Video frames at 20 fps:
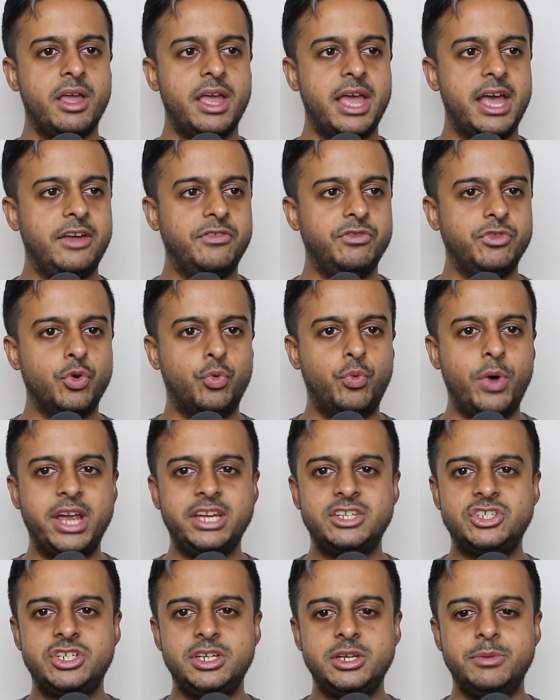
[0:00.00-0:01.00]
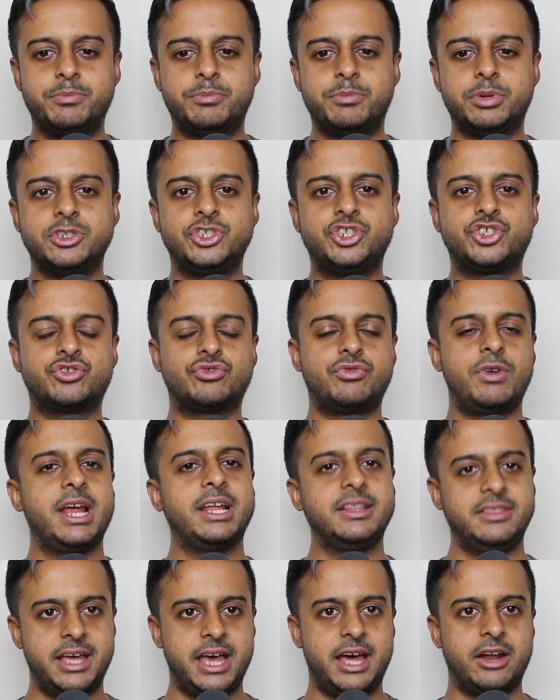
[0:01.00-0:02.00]
And the way she
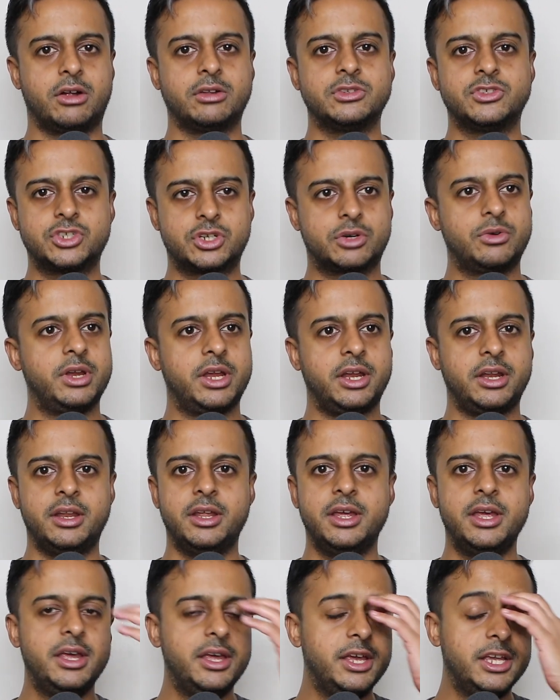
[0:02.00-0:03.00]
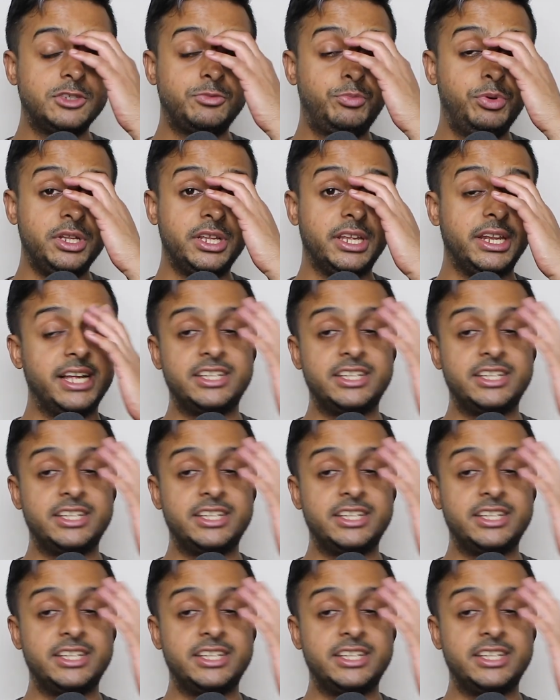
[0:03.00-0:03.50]
portrayed that on screen is brilliant.